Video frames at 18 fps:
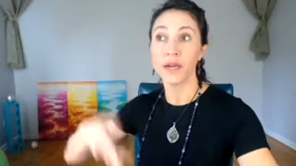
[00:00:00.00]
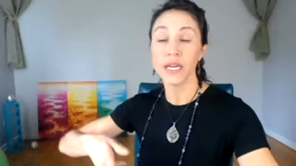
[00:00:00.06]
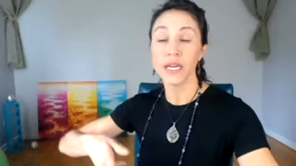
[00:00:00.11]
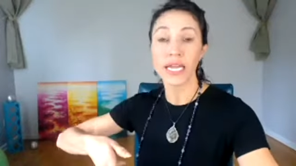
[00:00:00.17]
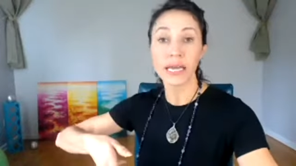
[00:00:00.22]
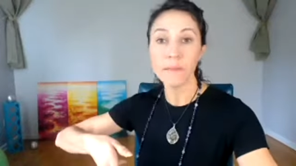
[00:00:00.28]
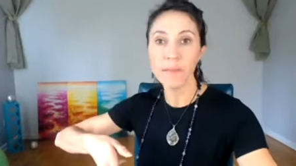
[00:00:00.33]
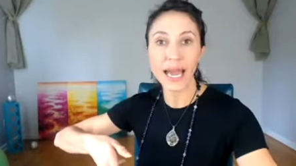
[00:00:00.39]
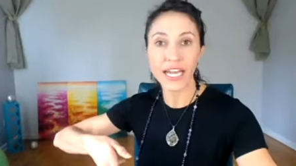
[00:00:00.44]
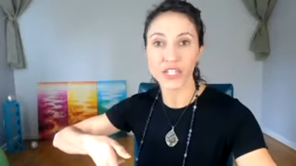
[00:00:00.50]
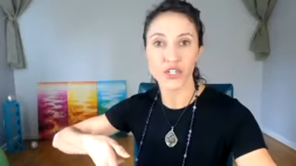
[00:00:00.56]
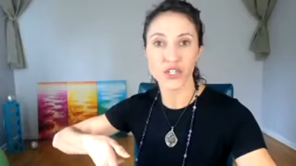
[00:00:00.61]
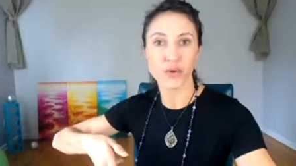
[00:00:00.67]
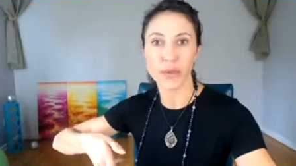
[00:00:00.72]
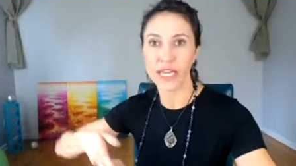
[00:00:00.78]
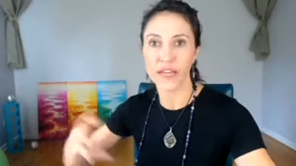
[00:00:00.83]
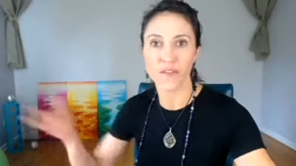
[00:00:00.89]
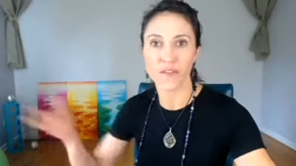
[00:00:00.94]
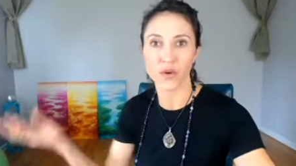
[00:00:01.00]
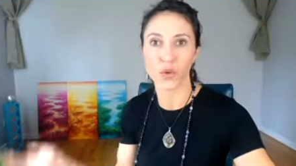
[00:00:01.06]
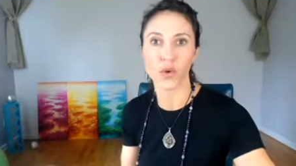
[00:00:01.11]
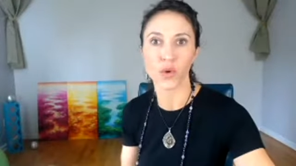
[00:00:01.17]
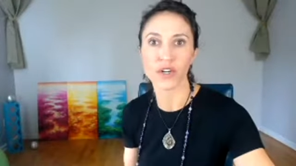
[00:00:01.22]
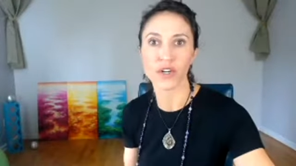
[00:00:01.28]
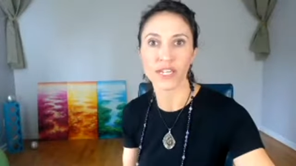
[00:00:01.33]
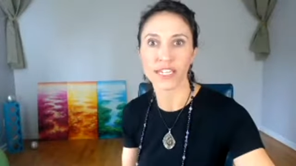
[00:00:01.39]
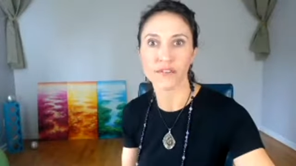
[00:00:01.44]
impact you make in the
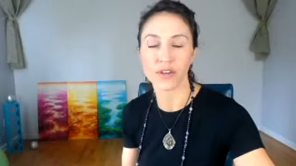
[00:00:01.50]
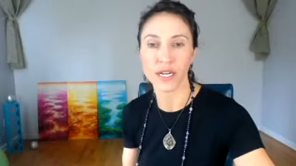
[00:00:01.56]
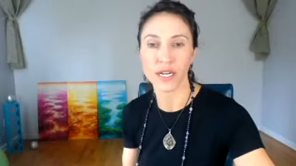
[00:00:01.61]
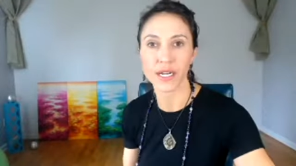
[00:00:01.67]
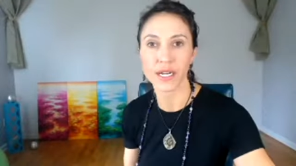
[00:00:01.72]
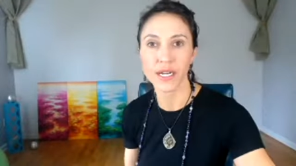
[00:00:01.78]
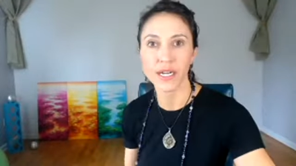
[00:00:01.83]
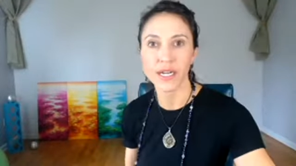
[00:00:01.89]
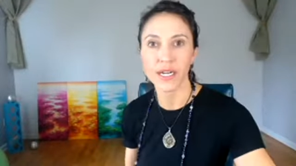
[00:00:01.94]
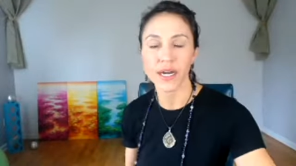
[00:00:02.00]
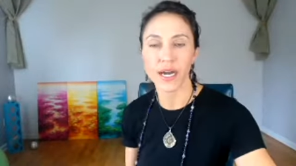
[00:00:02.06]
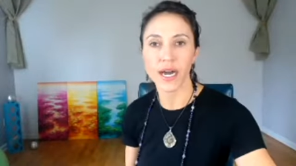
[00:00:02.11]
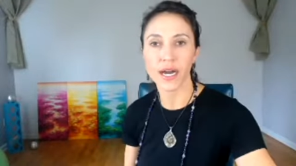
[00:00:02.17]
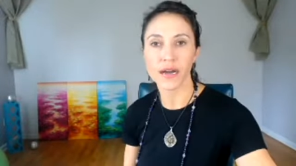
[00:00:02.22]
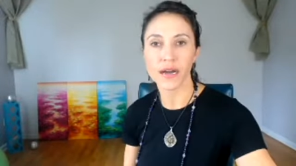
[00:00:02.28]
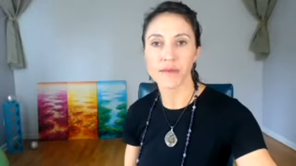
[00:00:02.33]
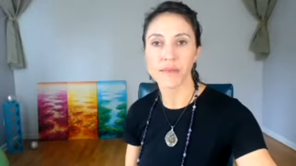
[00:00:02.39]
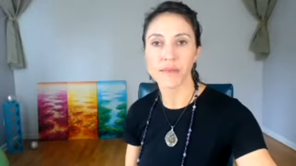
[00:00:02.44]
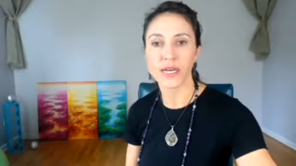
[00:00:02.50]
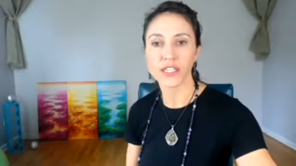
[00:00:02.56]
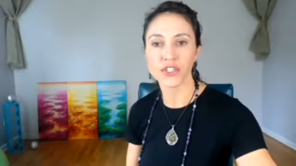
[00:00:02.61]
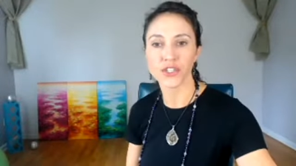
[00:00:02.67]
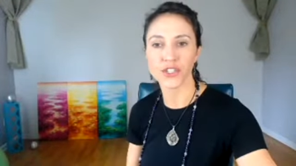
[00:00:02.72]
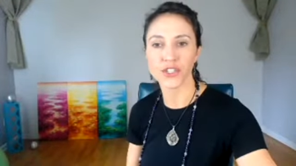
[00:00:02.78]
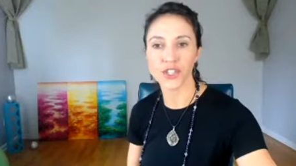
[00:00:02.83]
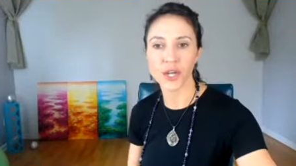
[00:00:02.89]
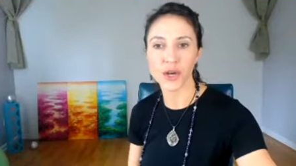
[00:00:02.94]
world even um, and
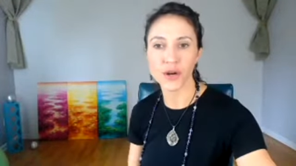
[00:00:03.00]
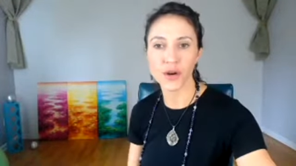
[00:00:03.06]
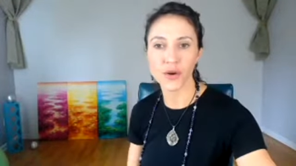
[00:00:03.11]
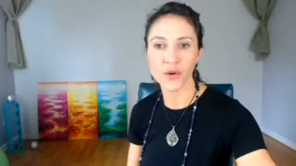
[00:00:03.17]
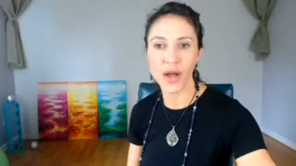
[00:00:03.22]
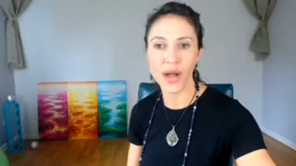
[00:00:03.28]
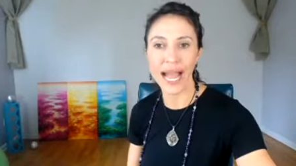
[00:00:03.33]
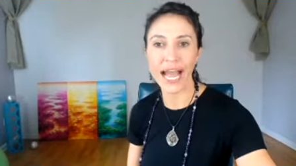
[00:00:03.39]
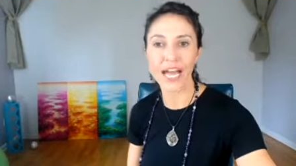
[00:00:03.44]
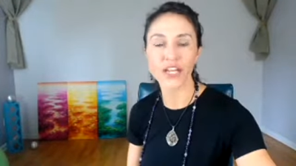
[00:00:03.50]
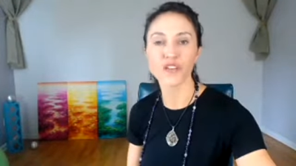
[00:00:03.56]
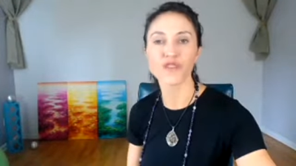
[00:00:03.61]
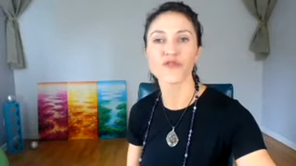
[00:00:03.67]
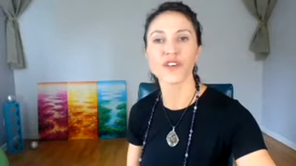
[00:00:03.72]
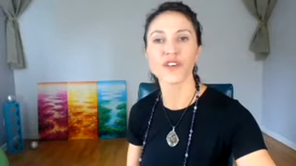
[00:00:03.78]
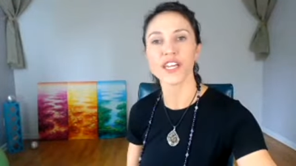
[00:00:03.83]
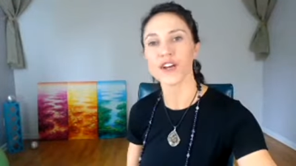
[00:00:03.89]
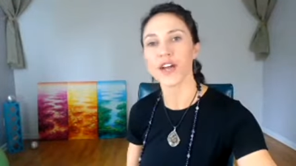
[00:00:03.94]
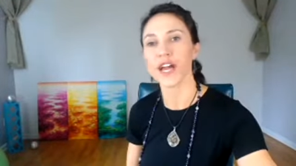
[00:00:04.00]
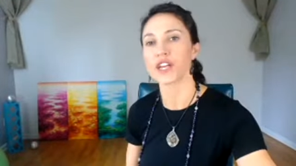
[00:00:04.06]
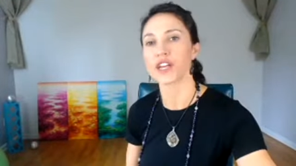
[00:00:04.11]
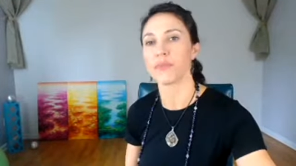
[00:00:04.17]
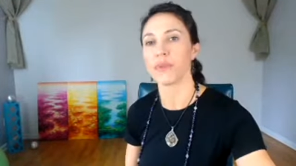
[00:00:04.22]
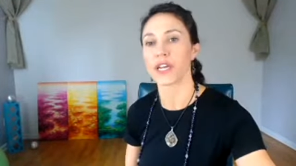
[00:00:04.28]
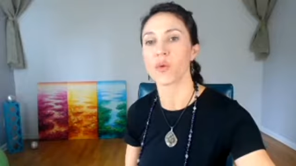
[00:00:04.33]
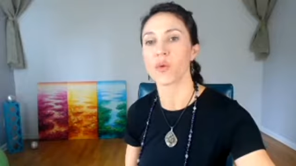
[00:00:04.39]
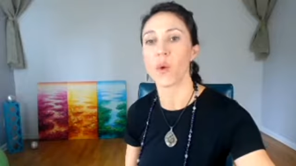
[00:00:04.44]
so how do you figure out your
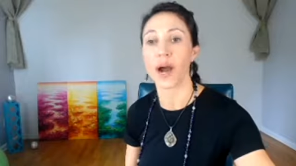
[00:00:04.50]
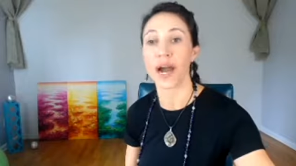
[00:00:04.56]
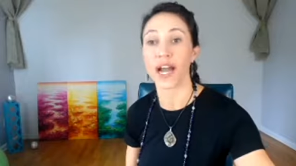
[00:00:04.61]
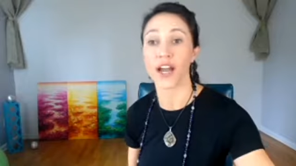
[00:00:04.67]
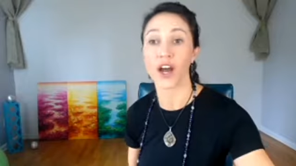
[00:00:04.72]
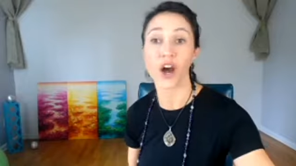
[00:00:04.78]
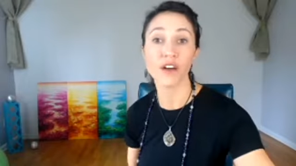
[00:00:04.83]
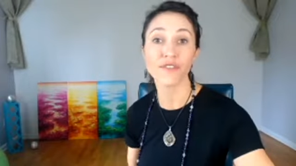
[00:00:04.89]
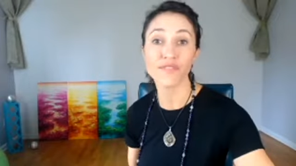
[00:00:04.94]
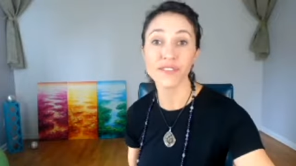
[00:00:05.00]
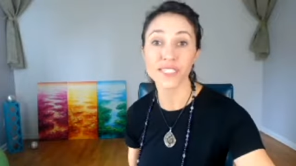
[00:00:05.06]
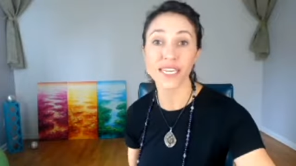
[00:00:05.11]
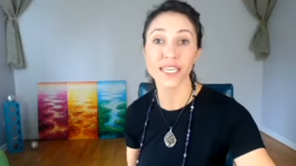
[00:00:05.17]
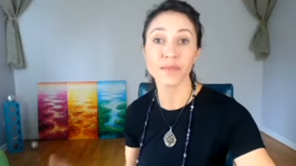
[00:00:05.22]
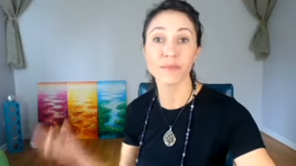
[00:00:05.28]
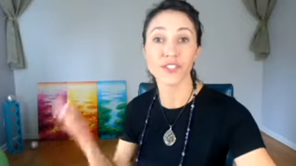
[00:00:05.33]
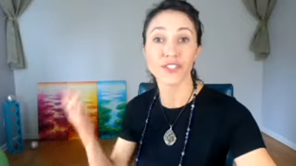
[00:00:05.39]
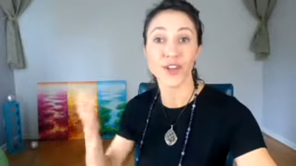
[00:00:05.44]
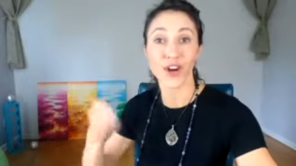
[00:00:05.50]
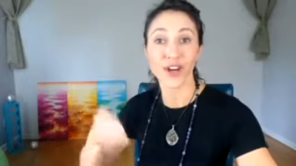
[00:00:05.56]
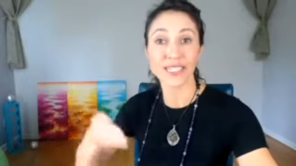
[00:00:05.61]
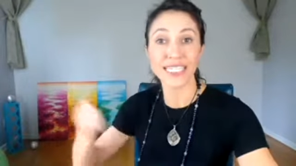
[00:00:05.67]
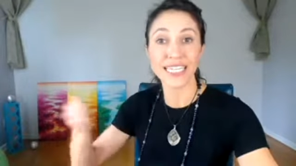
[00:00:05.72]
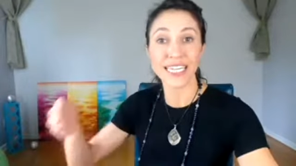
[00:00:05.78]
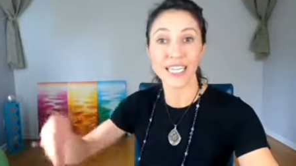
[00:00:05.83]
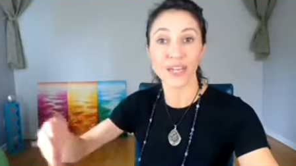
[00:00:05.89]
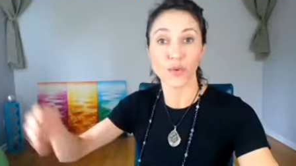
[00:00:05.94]
big why oftentimes it's hard to
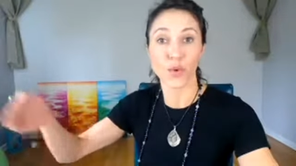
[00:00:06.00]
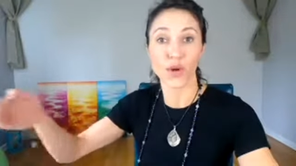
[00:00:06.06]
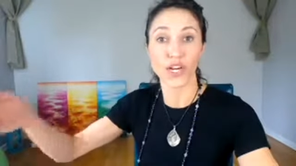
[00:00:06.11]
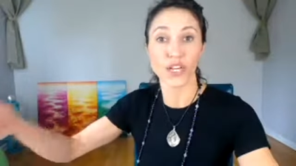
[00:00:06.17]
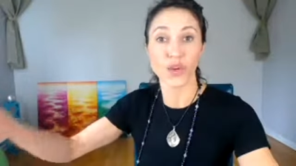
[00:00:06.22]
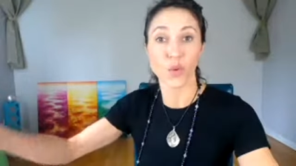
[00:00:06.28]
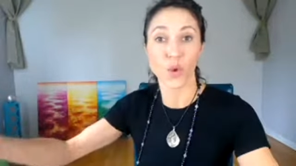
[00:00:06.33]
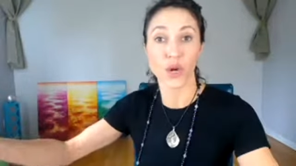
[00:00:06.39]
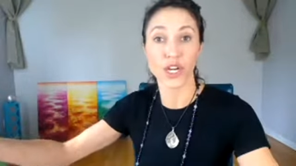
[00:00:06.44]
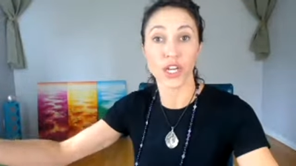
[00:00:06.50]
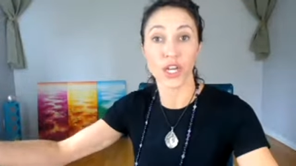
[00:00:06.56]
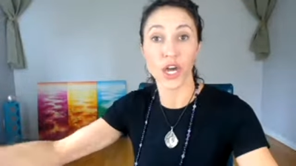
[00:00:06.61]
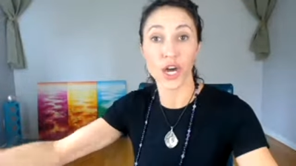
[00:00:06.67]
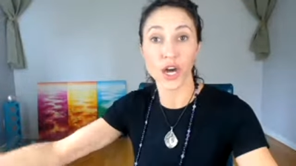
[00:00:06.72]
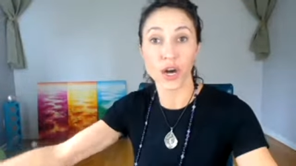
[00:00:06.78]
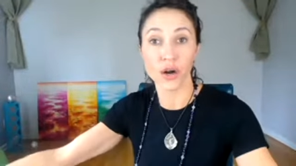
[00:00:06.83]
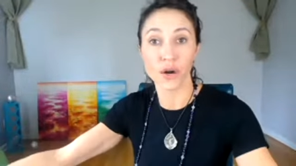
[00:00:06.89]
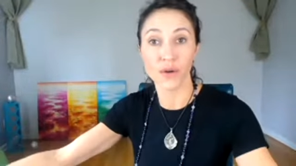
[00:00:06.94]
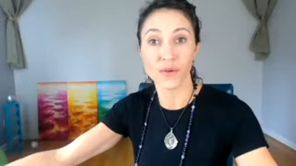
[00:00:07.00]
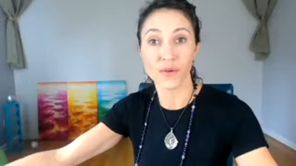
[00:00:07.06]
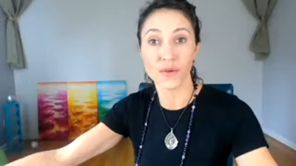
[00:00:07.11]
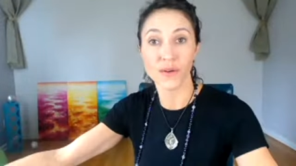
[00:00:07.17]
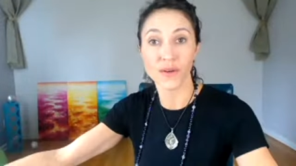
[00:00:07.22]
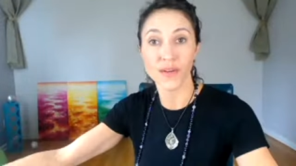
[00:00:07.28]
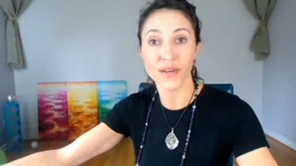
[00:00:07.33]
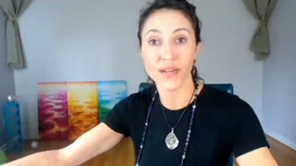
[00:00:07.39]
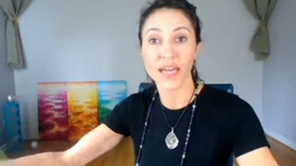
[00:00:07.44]
get where you want to go
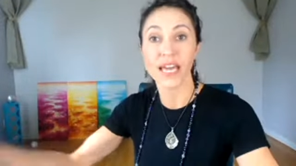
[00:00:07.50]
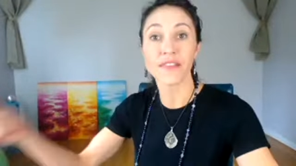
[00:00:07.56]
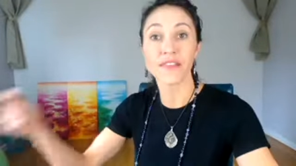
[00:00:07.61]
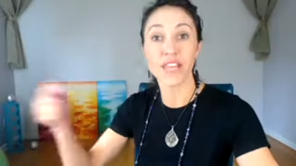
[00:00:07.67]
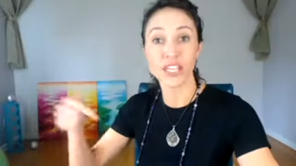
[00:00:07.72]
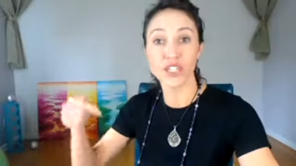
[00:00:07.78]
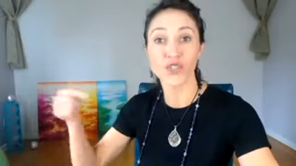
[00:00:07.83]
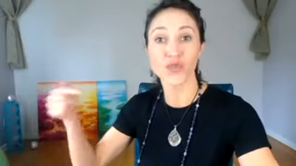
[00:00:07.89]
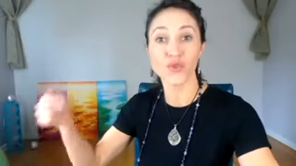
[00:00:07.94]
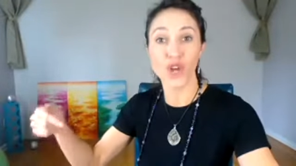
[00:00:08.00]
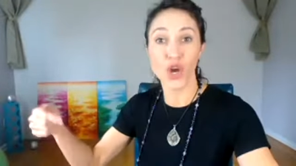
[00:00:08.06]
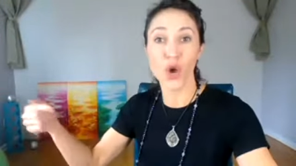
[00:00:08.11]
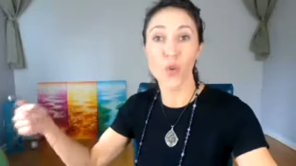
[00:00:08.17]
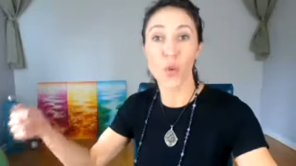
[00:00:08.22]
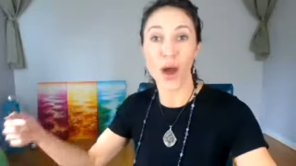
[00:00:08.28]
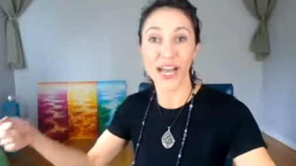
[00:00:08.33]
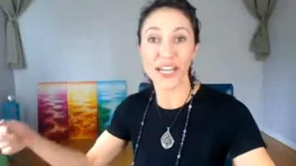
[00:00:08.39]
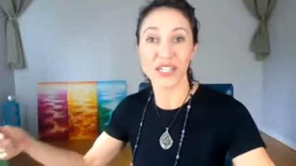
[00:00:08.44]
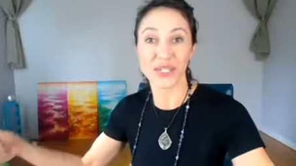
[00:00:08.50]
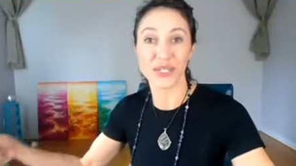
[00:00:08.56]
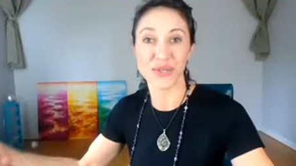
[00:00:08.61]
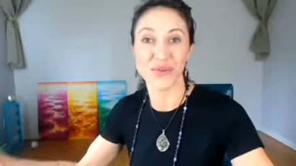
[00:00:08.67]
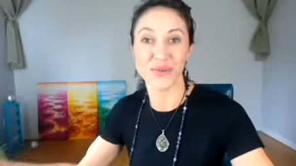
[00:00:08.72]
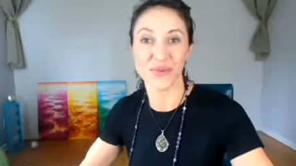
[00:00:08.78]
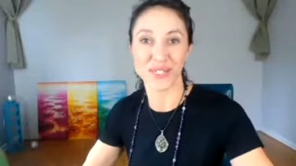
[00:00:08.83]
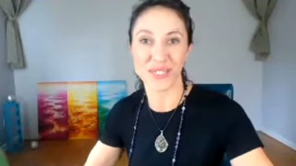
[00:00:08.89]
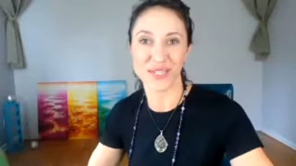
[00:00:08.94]
unless you know why you're
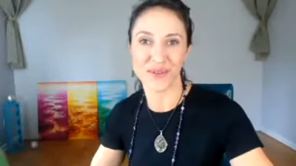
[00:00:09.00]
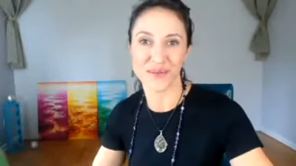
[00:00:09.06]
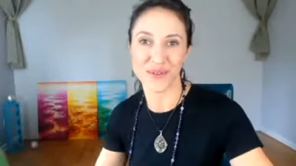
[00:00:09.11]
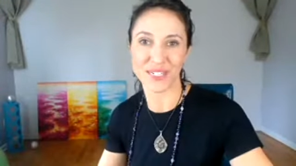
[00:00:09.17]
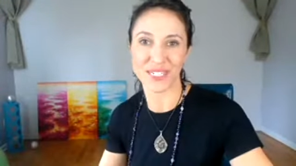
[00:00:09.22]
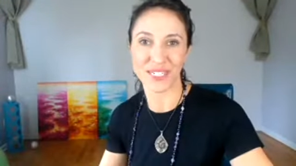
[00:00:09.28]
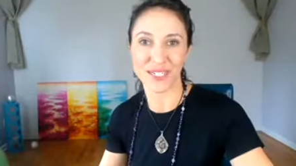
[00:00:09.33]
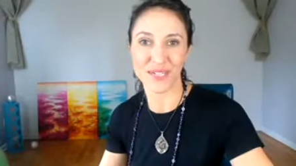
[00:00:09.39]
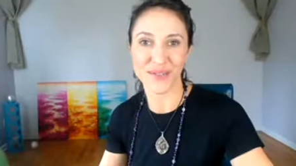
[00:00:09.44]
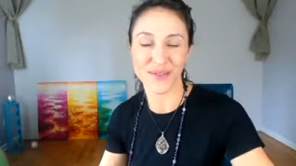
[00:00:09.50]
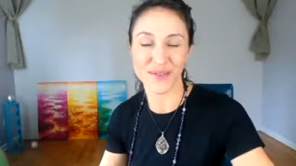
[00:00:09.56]
doing what you want to do